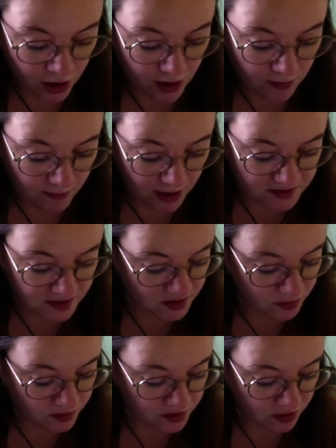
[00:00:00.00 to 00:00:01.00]
Matters
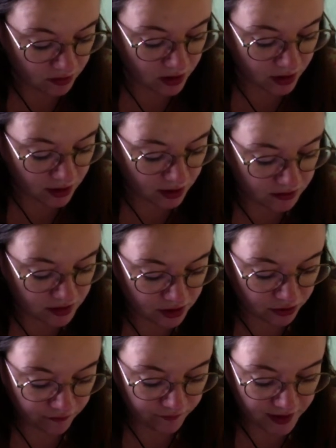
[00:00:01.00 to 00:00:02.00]
will soon conclude and
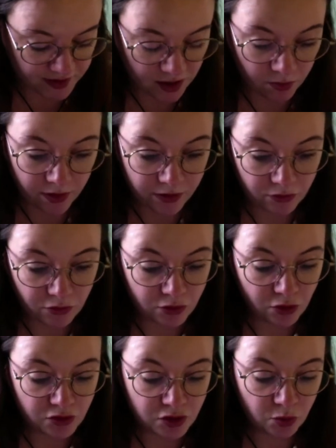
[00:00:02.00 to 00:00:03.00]
you'll find out whether or
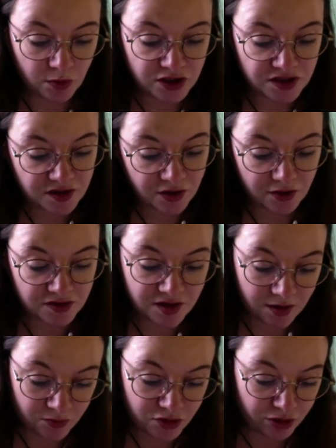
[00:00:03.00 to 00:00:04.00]
not your wishes are going to
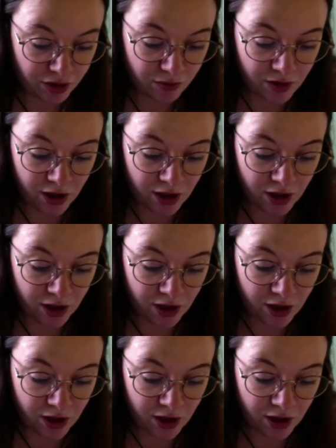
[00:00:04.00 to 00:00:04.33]
come true.